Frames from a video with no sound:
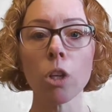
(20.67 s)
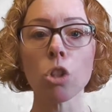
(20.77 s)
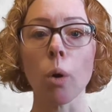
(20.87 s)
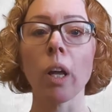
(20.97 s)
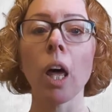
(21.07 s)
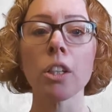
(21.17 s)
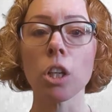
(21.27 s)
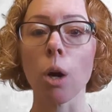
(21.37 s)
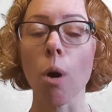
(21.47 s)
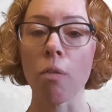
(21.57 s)
So I like
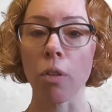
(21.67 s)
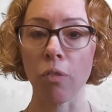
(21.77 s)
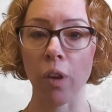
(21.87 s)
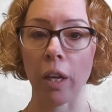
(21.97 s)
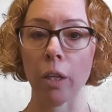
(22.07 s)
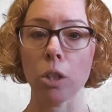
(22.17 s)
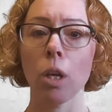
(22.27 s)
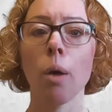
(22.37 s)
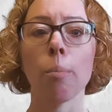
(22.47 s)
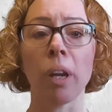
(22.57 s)
to go over the figures,
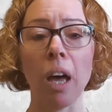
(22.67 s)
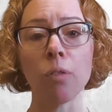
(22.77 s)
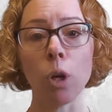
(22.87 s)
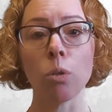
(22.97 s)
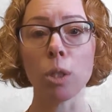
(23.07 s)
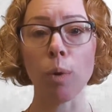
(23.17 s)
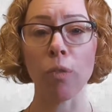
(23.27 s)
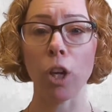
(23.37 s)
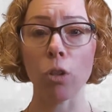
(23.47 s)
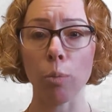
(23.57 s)
but I have noticed my
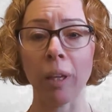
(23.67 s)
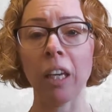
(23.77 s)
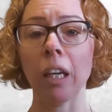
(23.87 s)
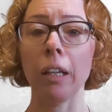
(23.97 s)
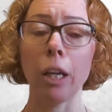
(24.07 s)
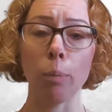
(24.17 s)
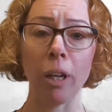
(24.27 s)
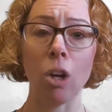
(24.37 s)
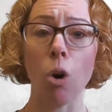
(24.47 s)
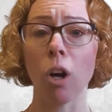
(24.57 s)
videos have been getting a little
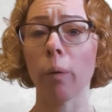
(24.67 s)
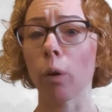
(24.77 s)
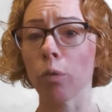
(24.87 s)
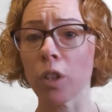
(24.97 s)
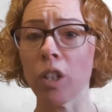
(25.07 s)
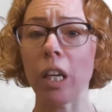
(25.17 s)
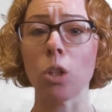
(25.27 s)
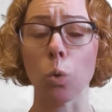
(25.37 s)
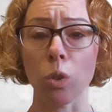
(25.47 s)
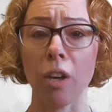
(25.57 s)
bit long, going on for
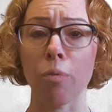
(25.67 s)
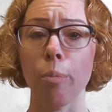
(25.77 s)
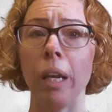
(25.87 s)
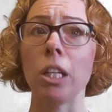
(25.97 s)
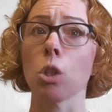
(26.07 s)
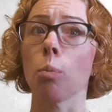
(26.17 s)
6 or 7 minutes.